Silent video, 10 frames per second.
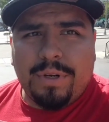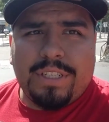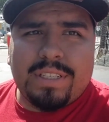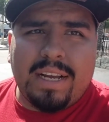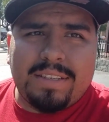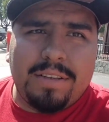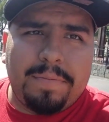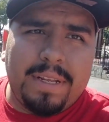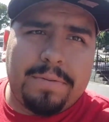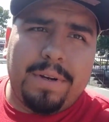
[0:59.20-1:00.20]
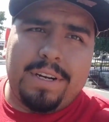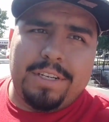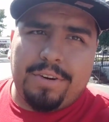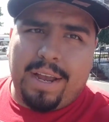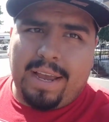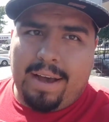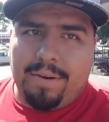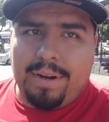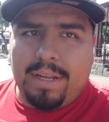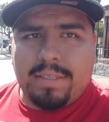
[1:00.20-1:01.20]
So we just got to the place we're gonna
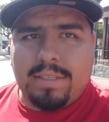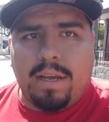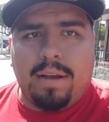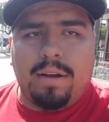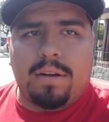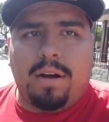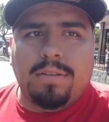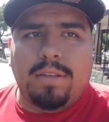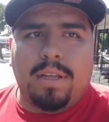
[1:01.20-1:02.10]
try out. It's uh,